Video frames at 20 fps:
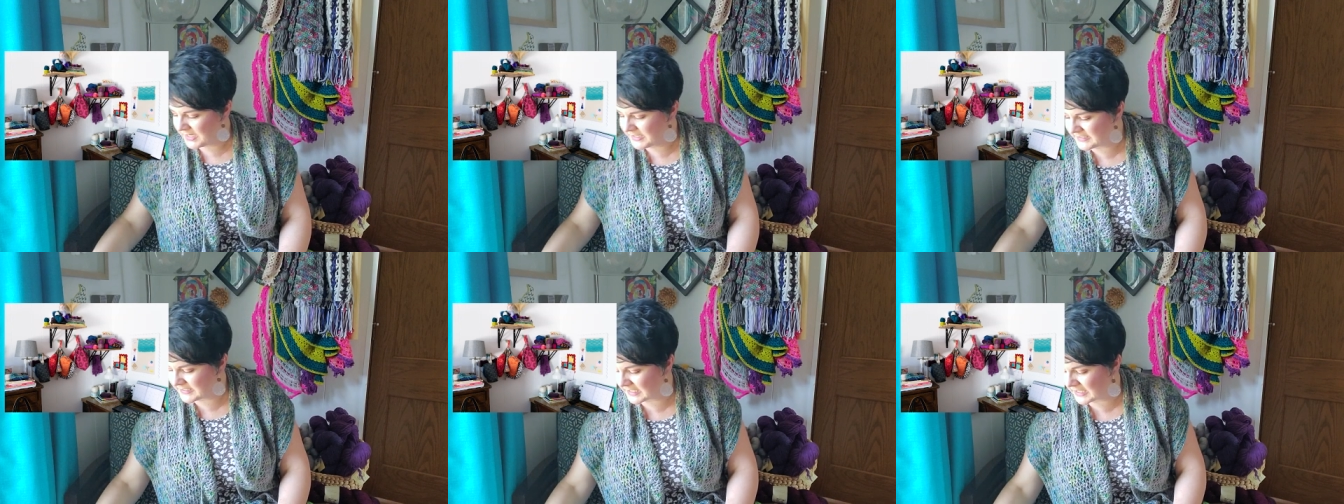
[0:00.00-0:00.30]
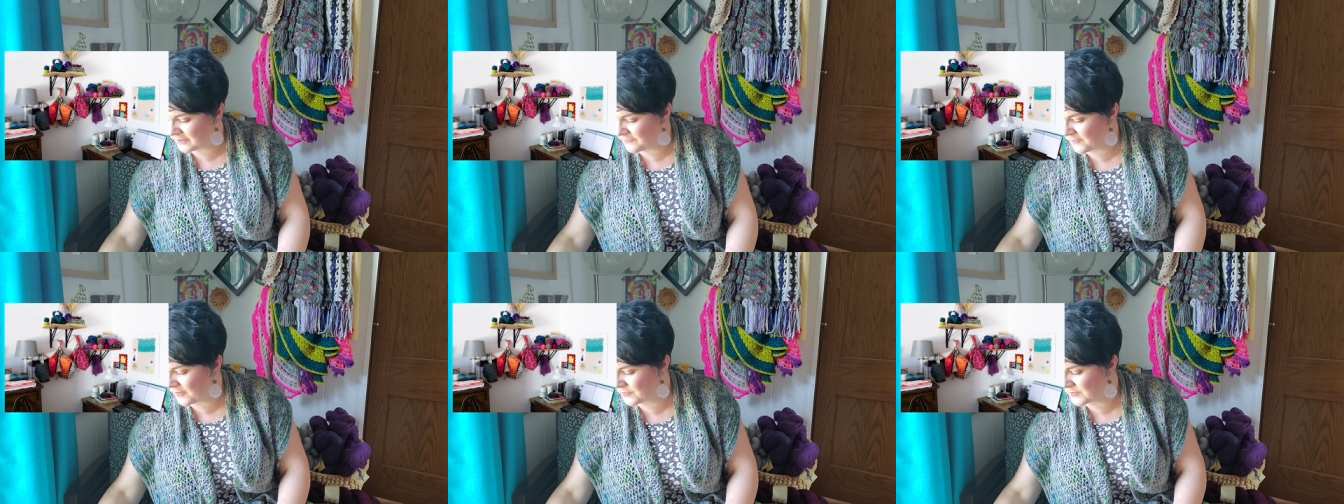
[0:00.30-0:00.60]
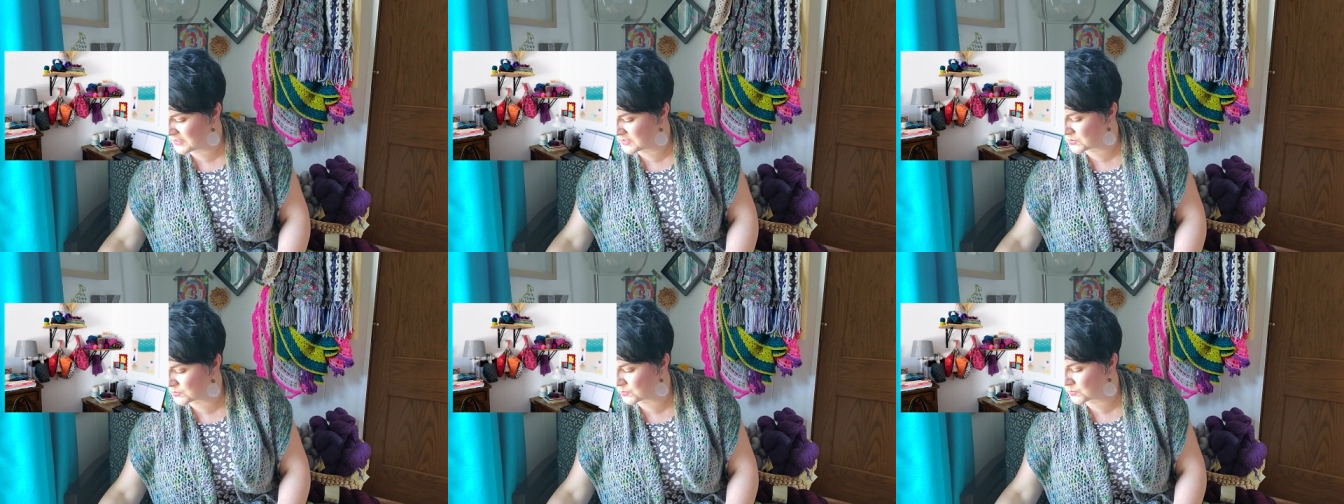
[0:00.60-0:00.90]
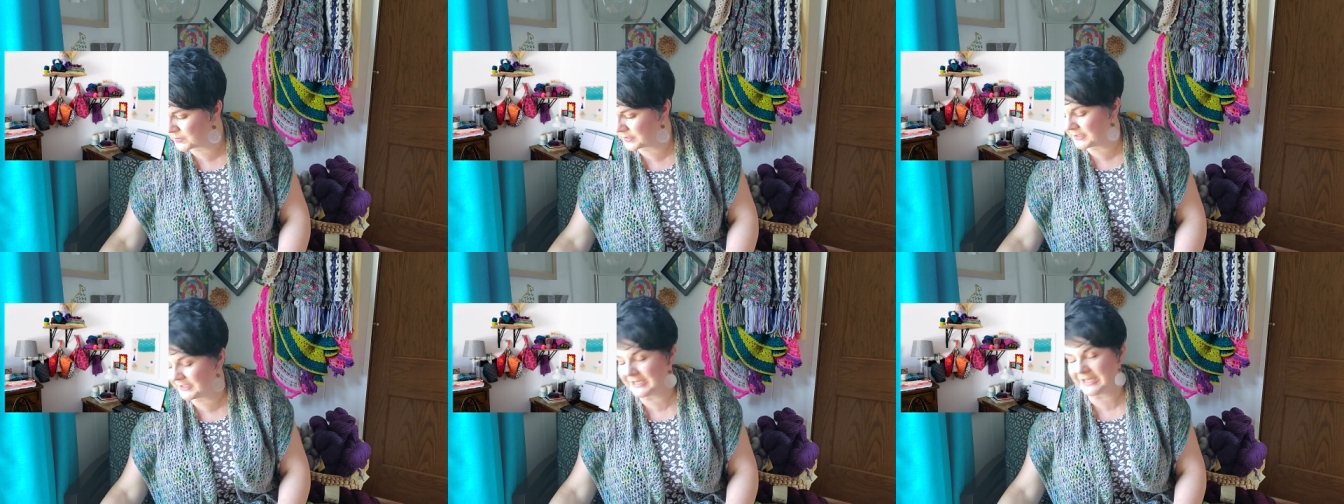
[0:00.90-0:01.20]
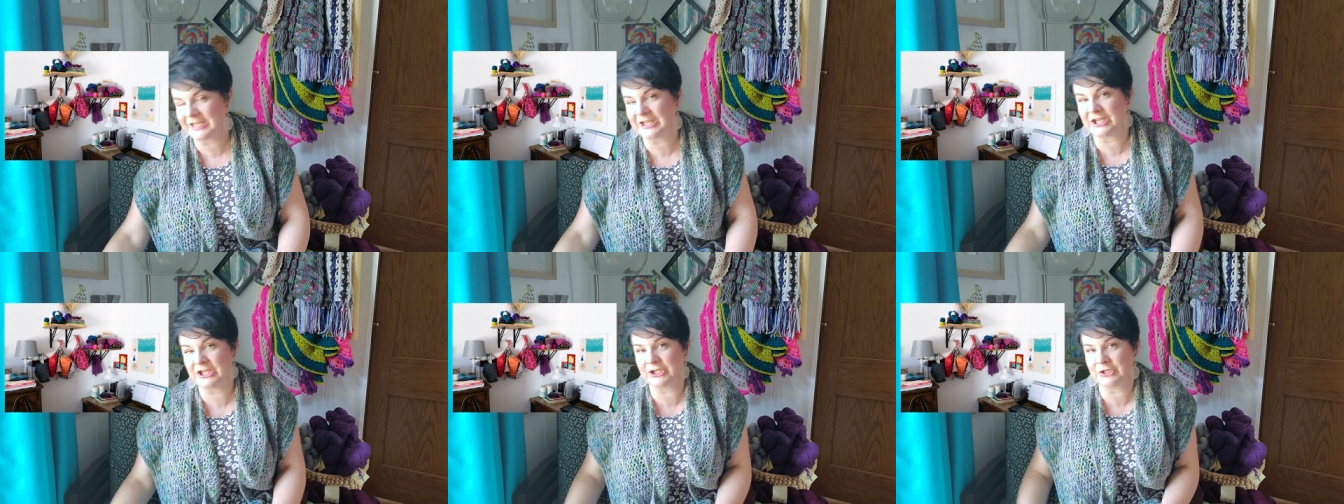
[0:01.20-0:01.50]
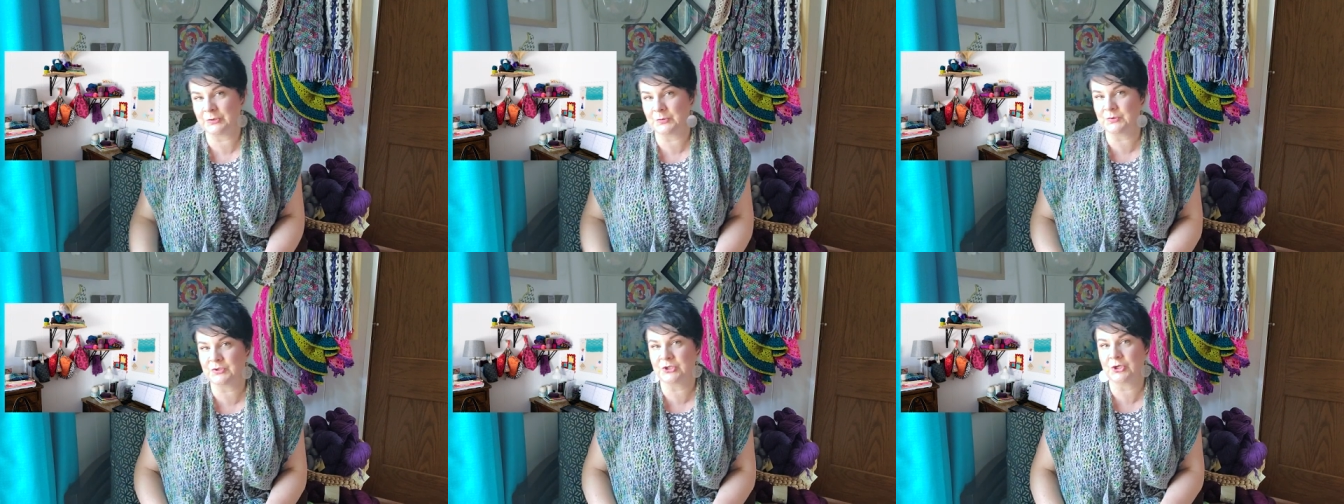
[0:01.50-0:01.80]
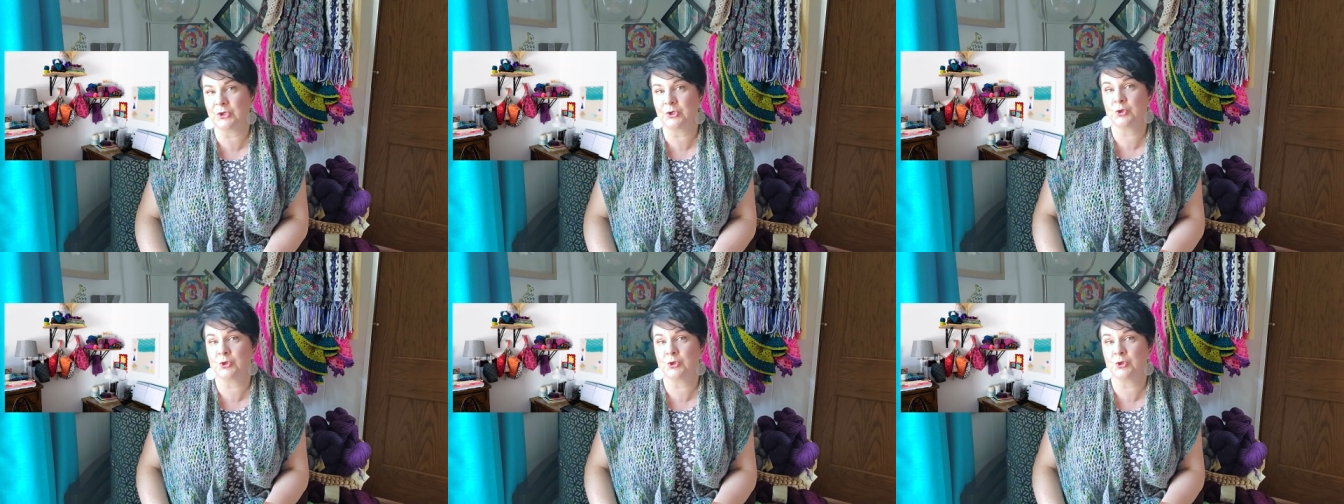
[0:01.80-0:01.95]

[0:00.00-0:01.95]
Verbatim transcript: said, I found these really cute